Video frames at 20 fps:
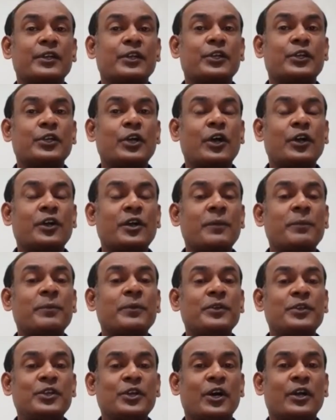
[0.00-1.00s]
Tuck
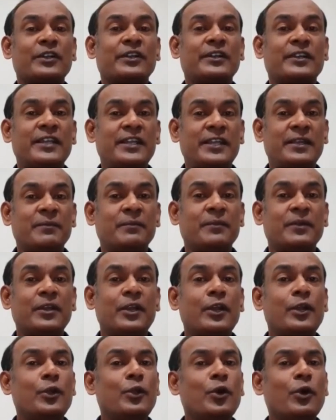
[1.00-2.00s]
up your team.
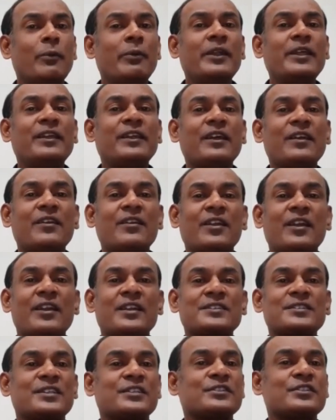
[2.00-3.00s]
Nobody can run
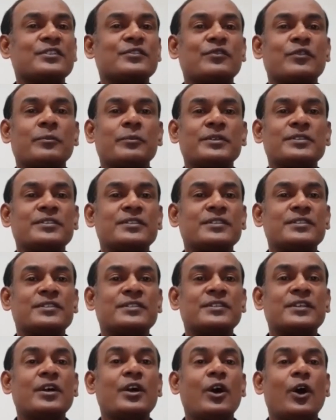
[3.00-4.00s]
a successful business
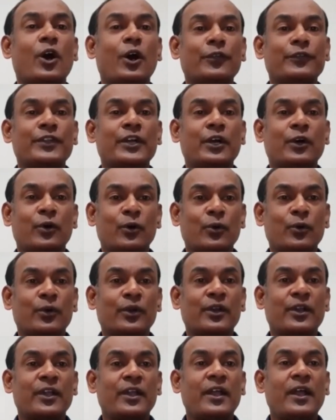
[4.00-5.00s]
on their
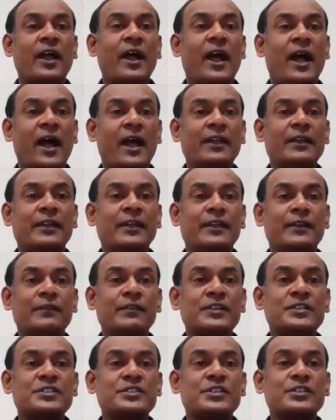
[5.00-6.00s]
own, and
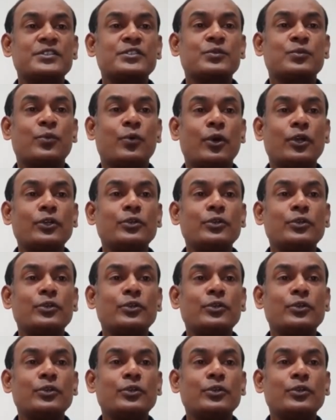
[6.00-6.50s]
investors want